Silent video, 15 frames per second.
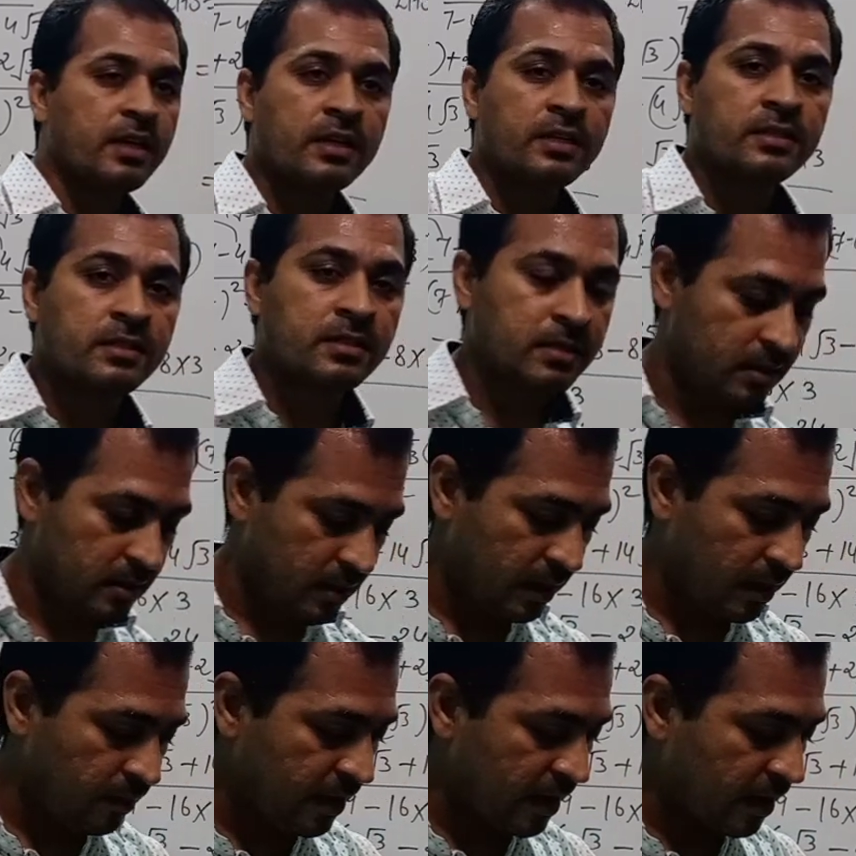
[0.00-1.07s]
here is
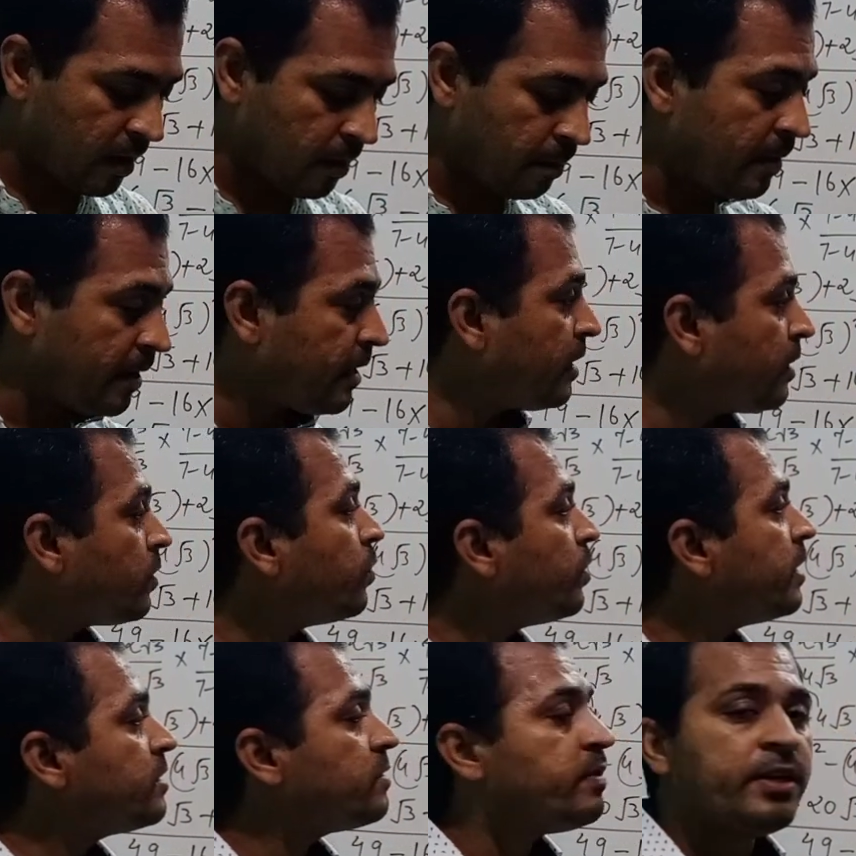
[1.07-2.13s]
here we are completing
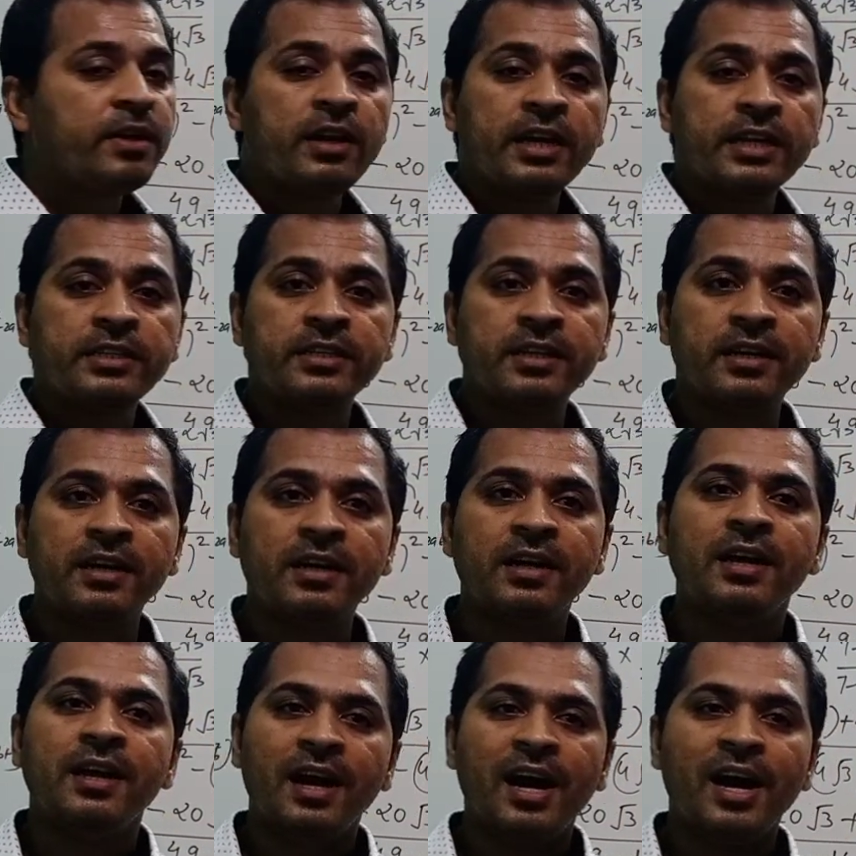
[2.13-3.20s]
today's video lecture.
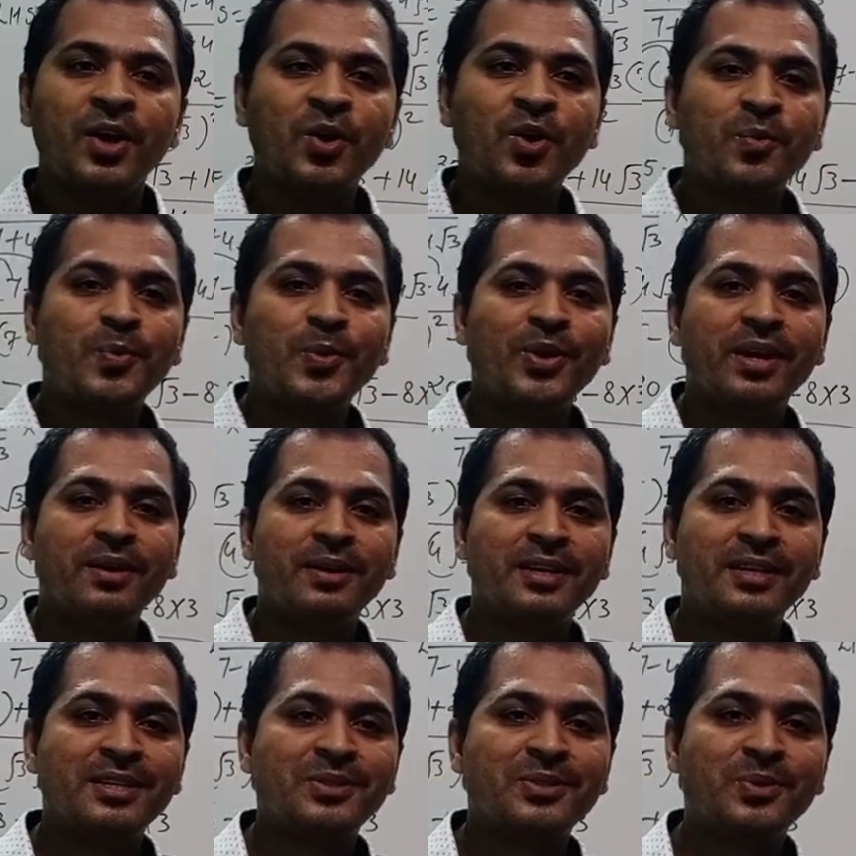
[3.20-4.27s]
I hope you have
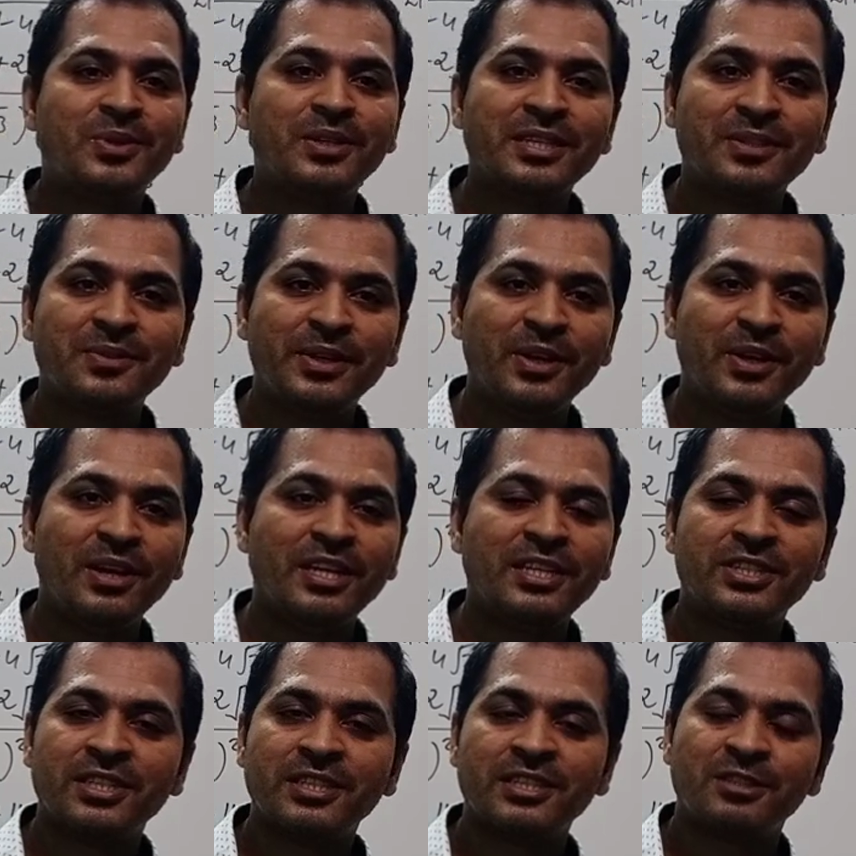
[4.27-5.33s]
understood this video
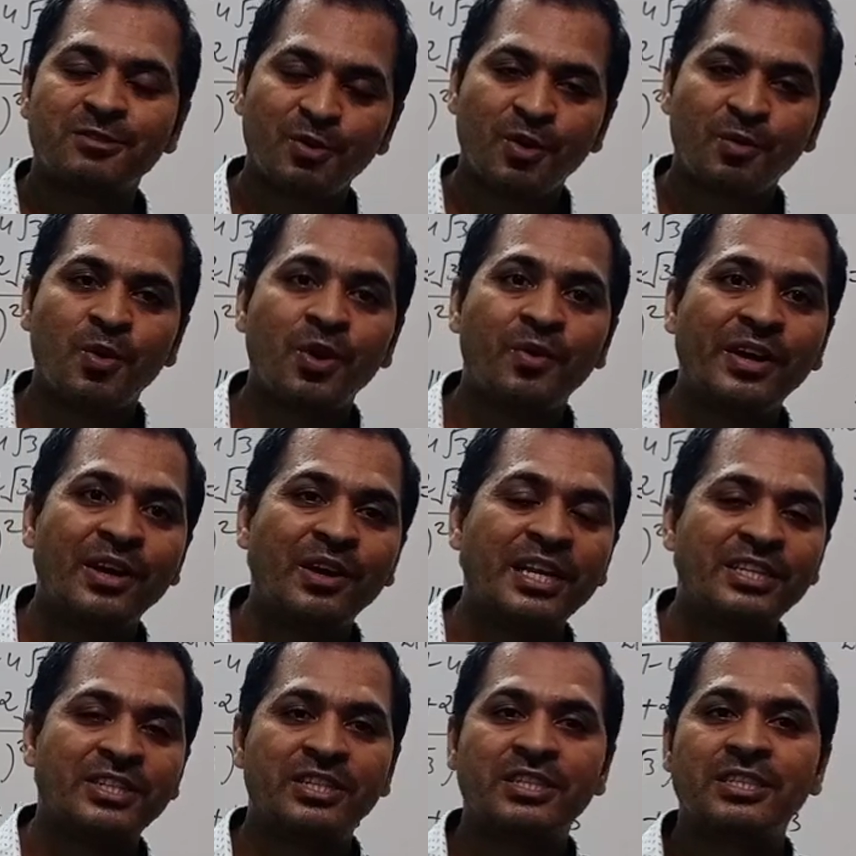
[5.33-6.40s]
lessons. For more video
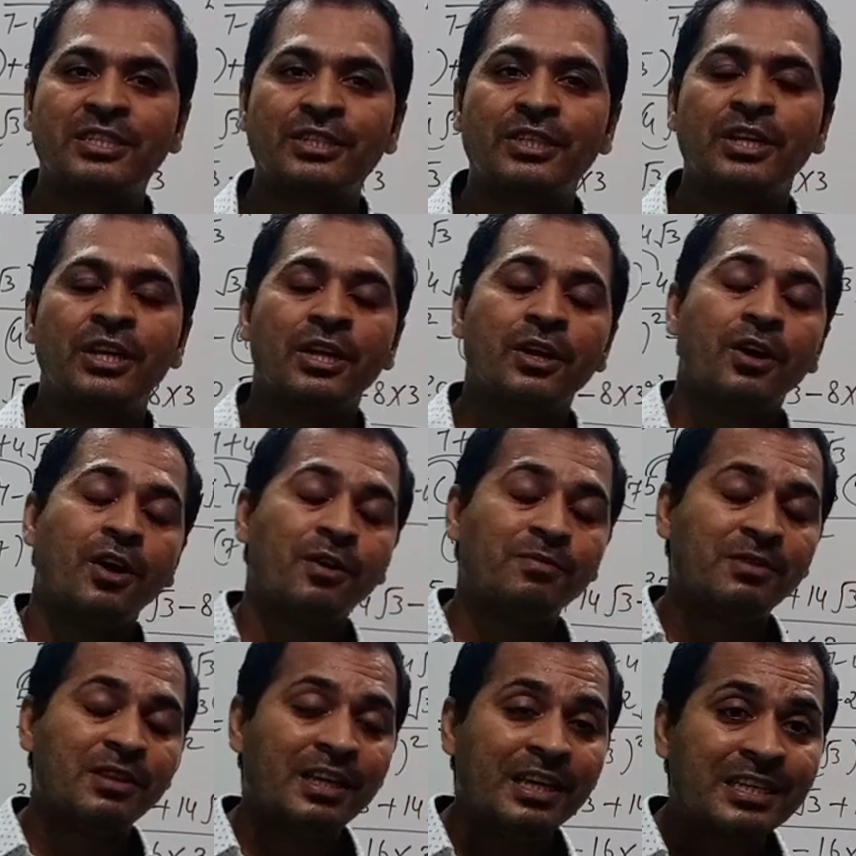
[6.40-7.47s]
lessons
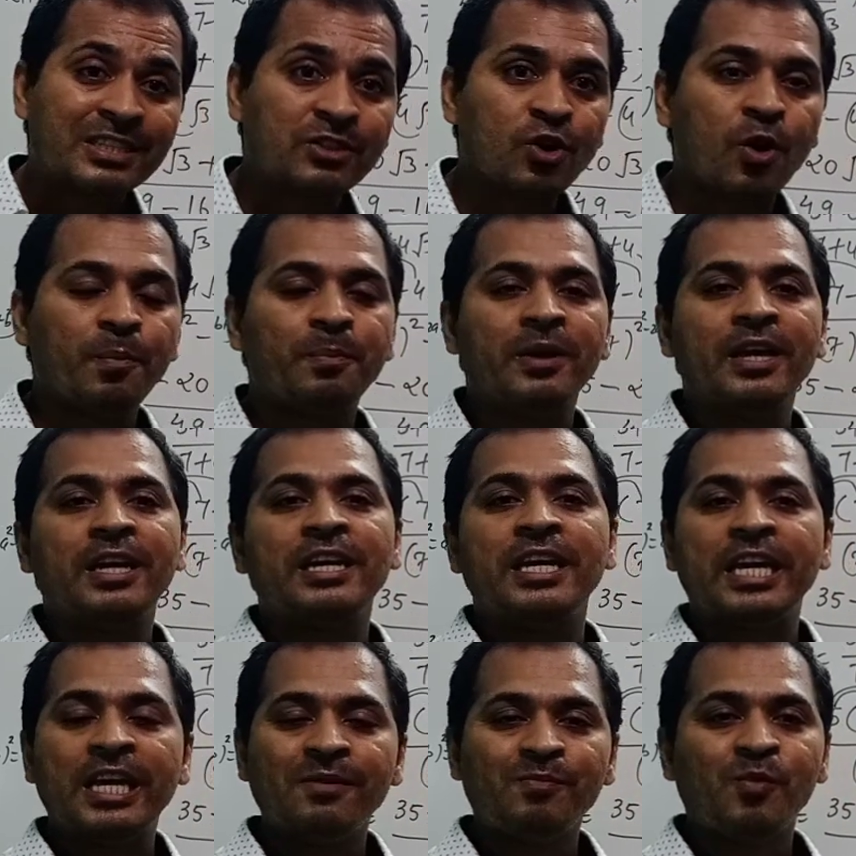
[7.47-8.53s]
of this topic,
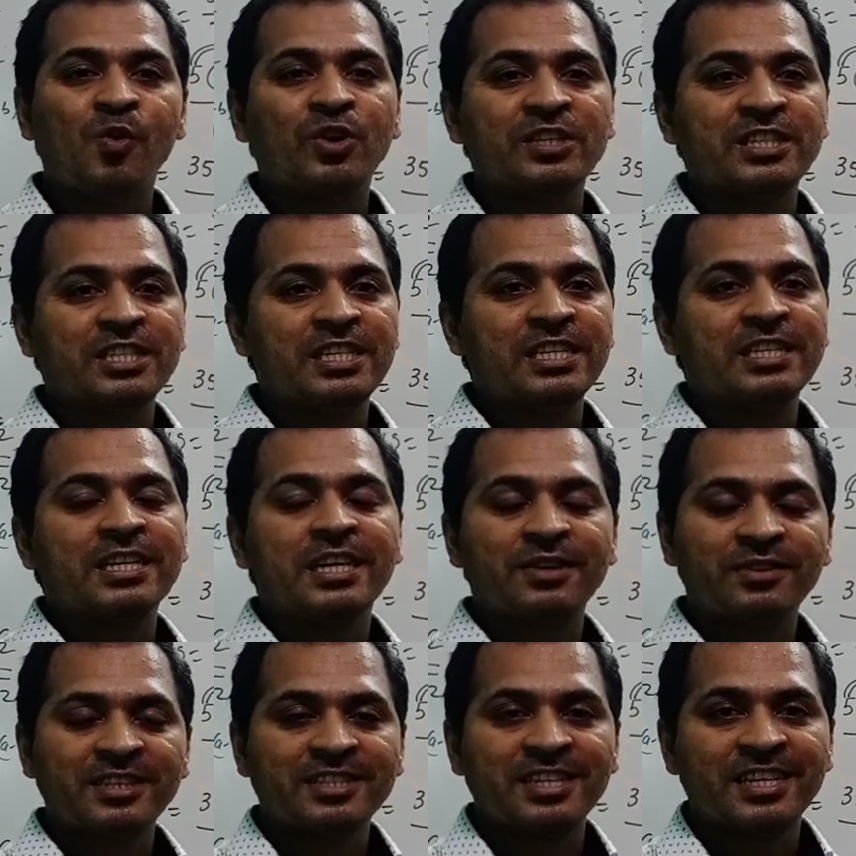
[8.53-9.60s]
keep watching
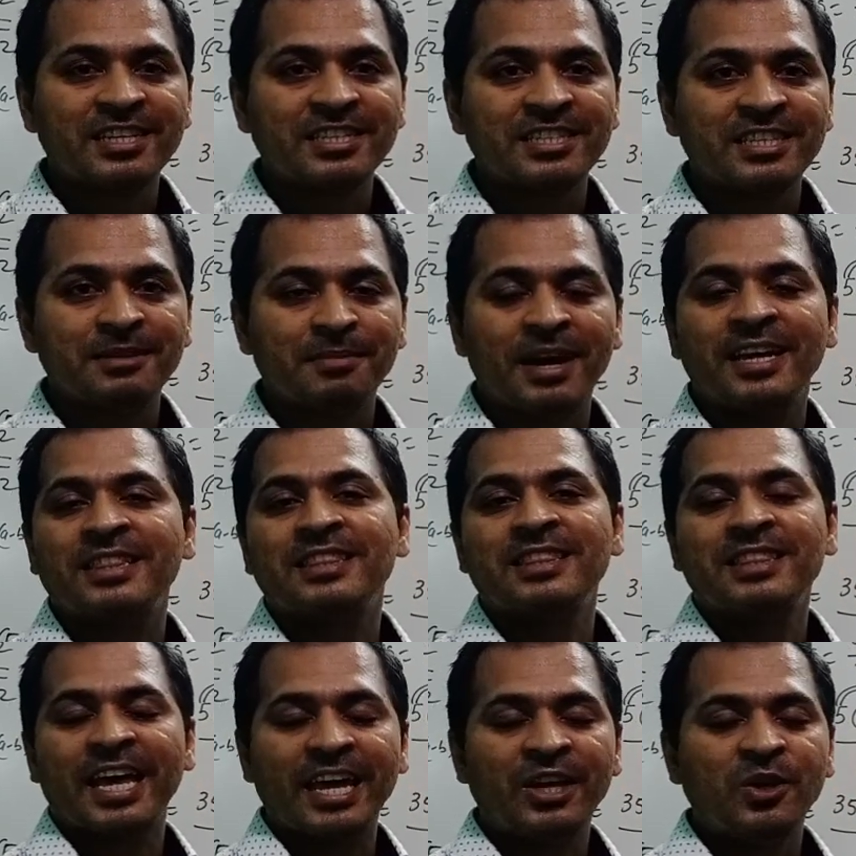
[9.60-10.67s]
Ravi Sir Ji Maths.
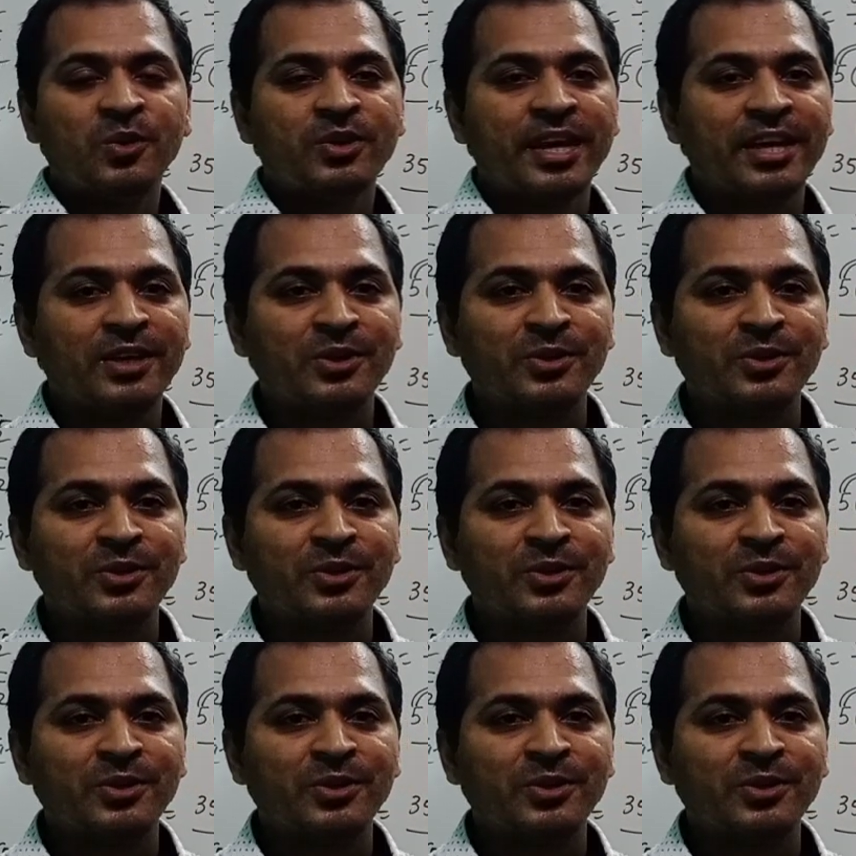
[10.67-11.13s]
Thank you, thank